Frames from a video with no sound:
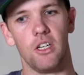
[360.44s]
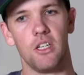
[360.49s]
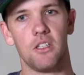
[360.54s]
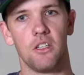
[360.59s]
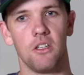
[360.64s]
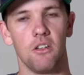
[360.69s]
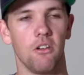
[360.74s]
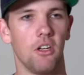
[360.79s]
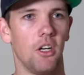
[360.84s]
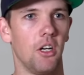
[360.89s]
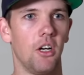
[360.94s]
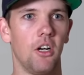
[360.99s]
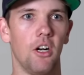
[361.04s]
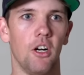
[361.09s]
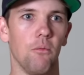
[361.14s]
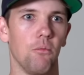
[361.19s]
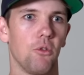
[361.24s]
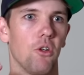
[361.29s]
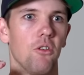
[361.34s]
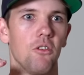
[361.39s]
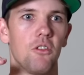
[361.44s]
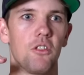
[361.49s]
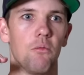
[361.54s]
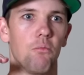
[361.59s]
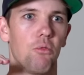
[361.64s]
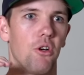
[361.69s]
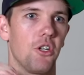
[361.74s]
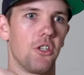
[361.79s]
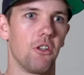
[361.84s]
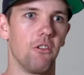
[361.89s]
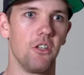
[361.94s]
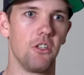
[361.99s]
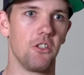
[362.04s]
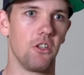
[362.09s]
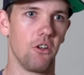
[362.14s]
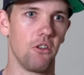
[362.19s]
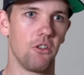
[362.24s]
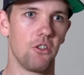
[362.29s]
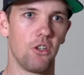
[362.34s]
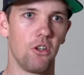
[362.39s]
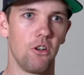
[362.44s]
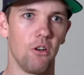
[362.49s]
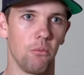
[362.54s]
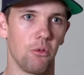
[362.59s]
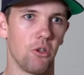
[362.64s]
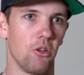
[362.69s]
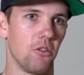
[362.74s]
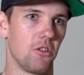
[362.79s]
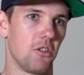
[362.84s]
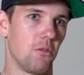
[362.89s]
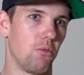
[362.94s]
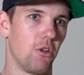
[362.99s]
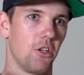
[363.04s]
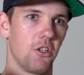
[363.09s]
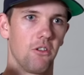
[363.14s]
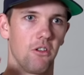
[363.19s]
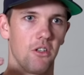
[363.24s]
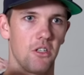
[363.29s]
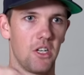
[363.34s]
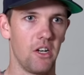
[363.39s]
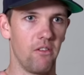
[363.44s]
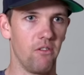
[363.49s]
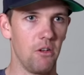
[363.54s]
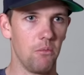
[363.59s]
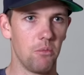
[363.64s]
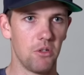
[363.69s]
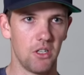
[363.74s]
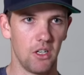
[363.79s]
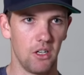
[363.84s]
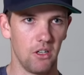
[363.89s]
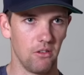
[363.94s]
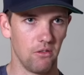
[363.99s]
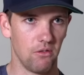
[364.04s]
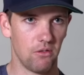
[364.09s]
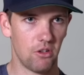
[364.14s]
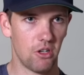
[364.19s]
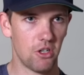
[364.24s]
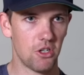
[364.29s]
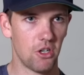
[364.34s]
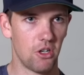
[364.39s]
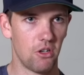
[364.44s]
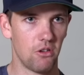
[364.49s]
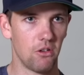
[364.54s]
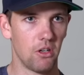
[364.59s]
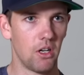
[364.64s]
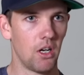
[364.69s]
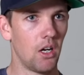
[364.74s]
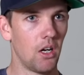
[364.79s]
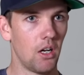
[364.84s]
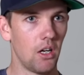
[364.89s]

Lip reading: isn't I'm constant pressure in zone 2, I'm constant pressure at 70% of threshold.